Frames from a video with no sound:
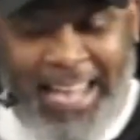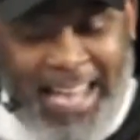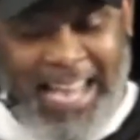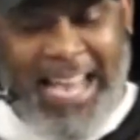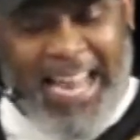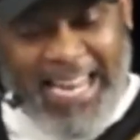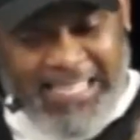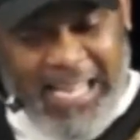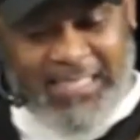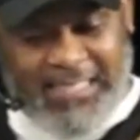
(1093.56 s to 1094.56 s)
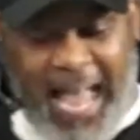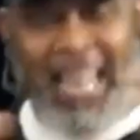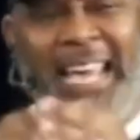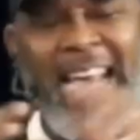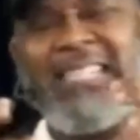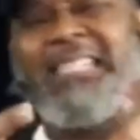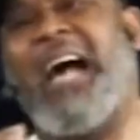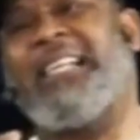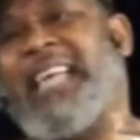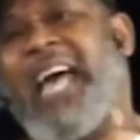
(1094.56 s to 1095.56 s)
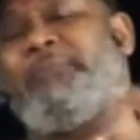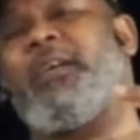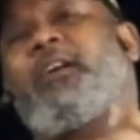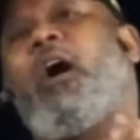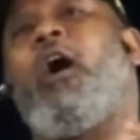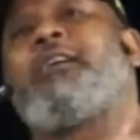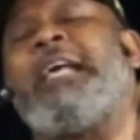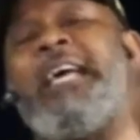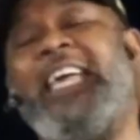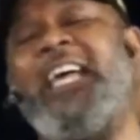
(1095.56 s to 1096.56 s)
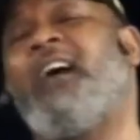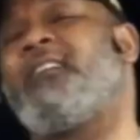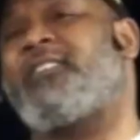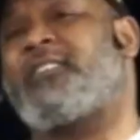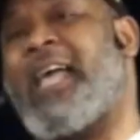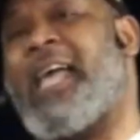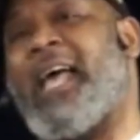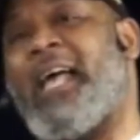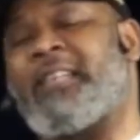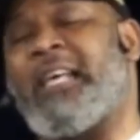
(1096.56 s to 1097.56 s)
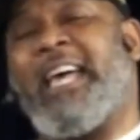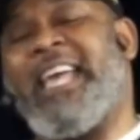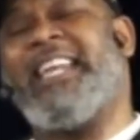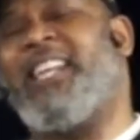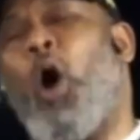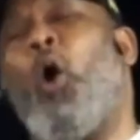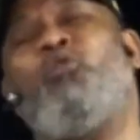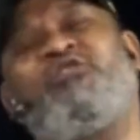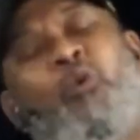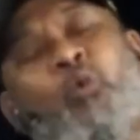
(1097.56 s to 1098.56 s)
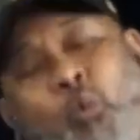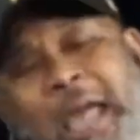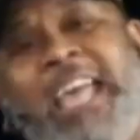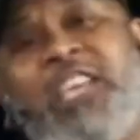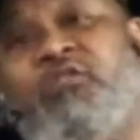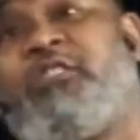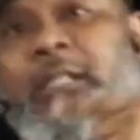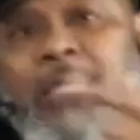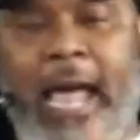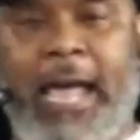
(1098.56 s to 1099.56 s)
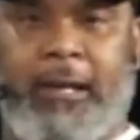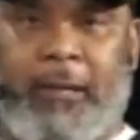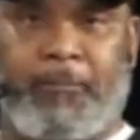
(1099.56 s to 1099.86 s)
He does that. He does that because he understands, he knows the way you should take.